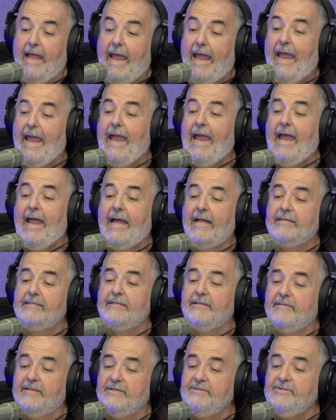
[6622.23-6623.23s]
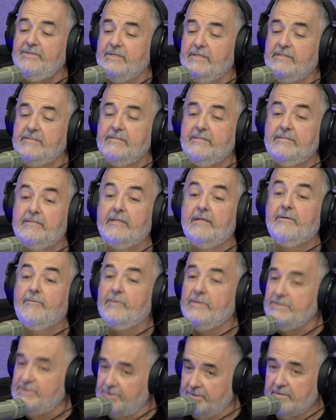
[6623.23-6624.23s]
And this is the
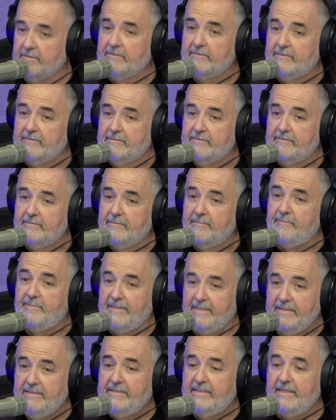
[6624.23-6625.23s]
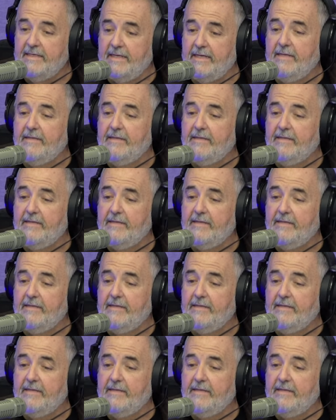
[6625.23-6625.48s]
original Big T.